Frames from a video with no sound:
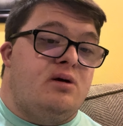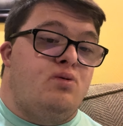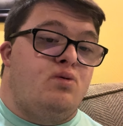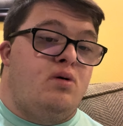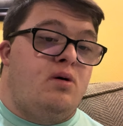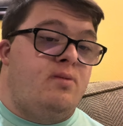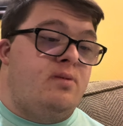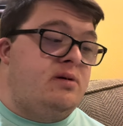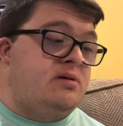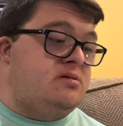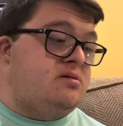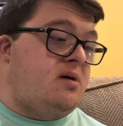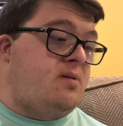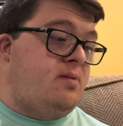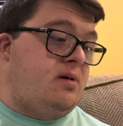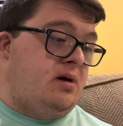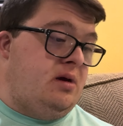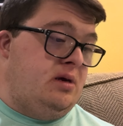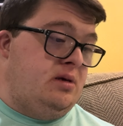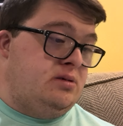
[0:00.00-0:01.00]
Women's
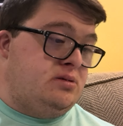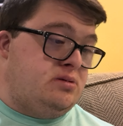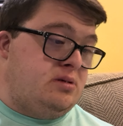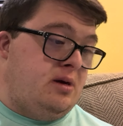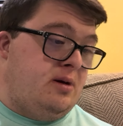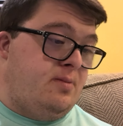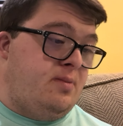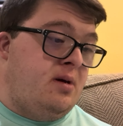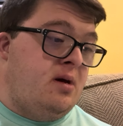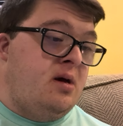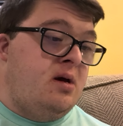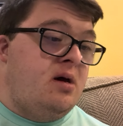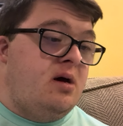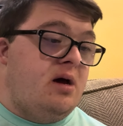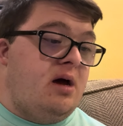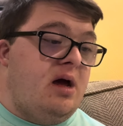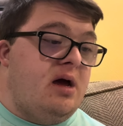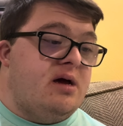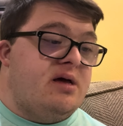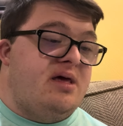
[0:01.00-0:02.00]
Championship
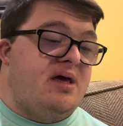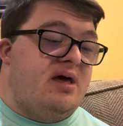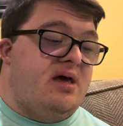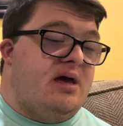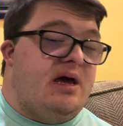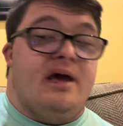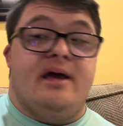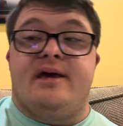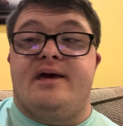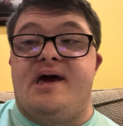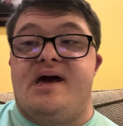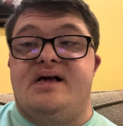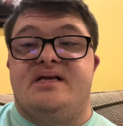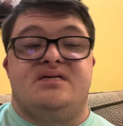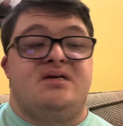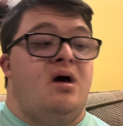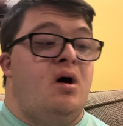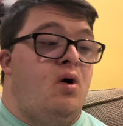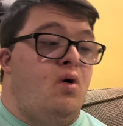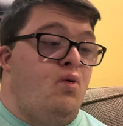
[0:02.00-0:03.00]

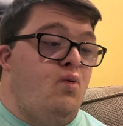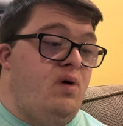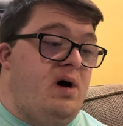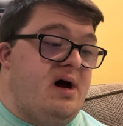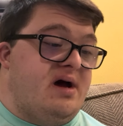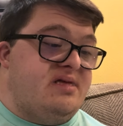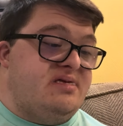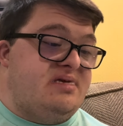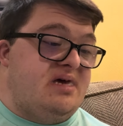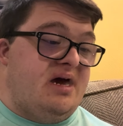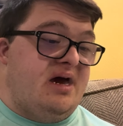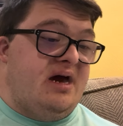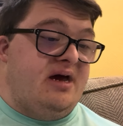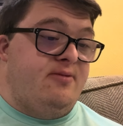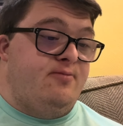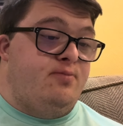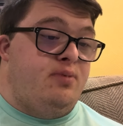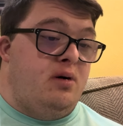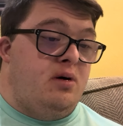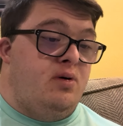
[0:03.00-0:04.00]
against
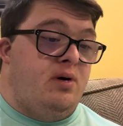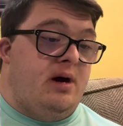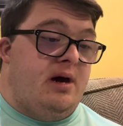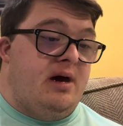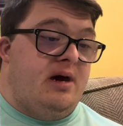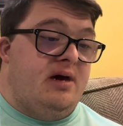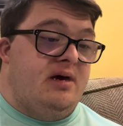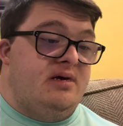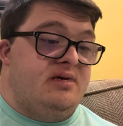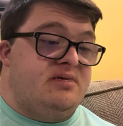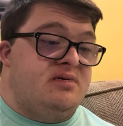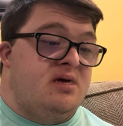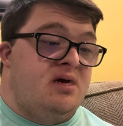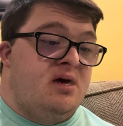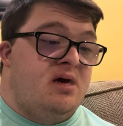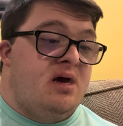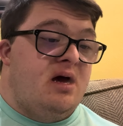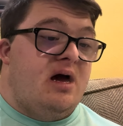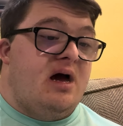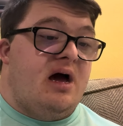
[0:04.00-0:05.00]
Roxanne Perez
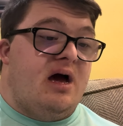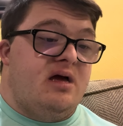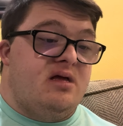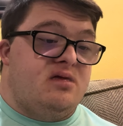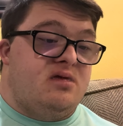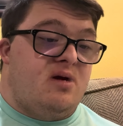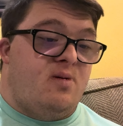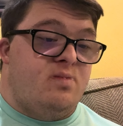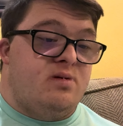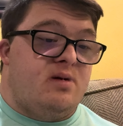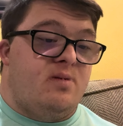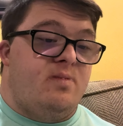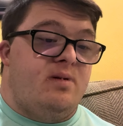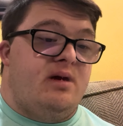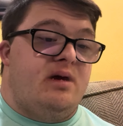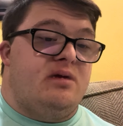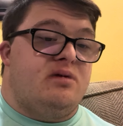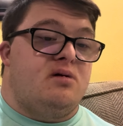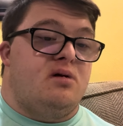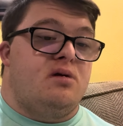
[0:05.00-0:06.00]
at
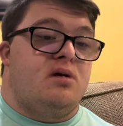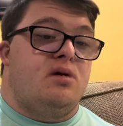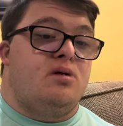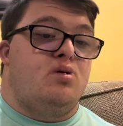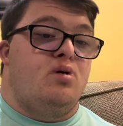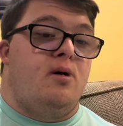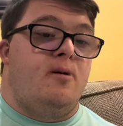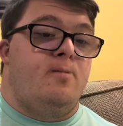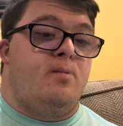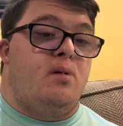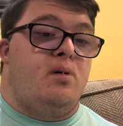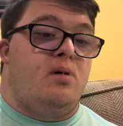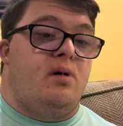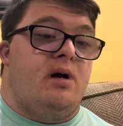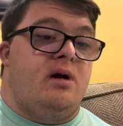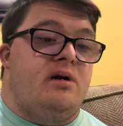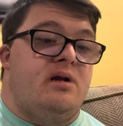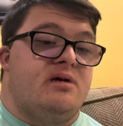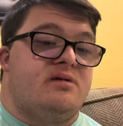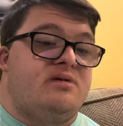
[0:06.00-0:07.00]
WWE 2024
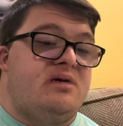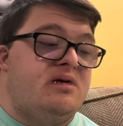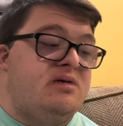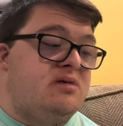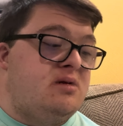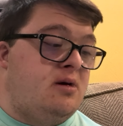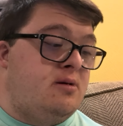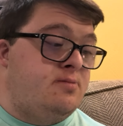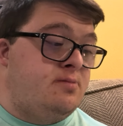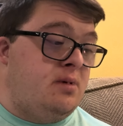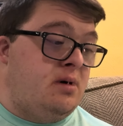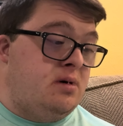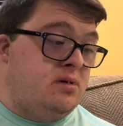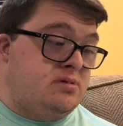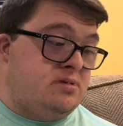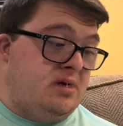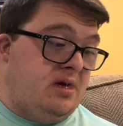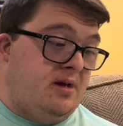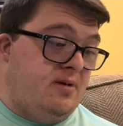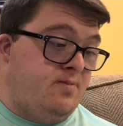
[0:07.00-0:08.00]
NXT No
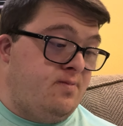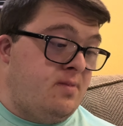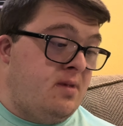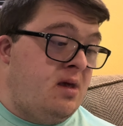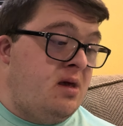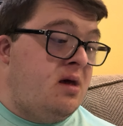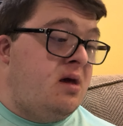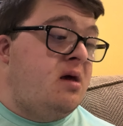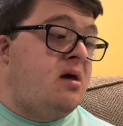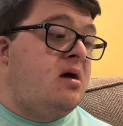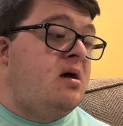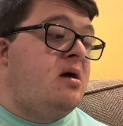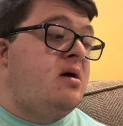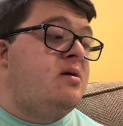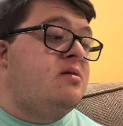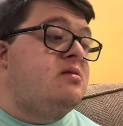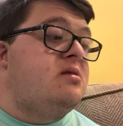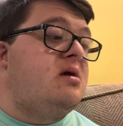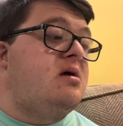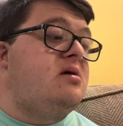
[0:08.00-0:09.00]
Mercy.
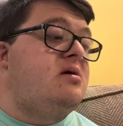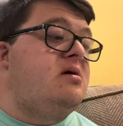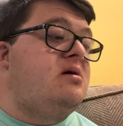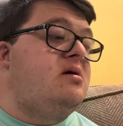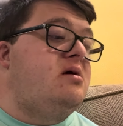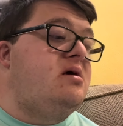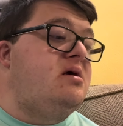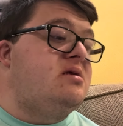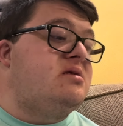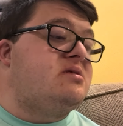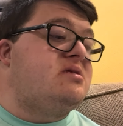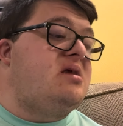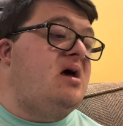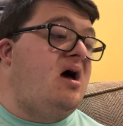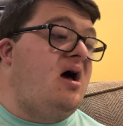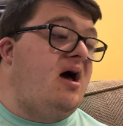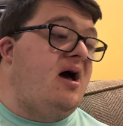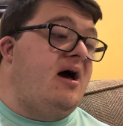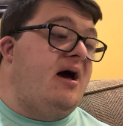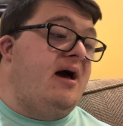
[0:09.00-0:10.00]
It's
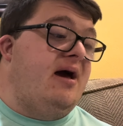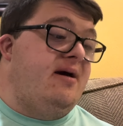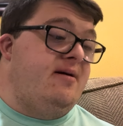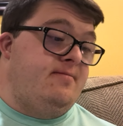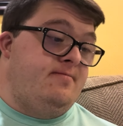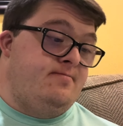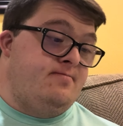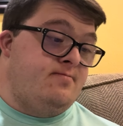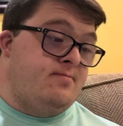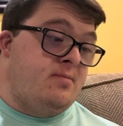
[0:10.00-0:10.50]
time.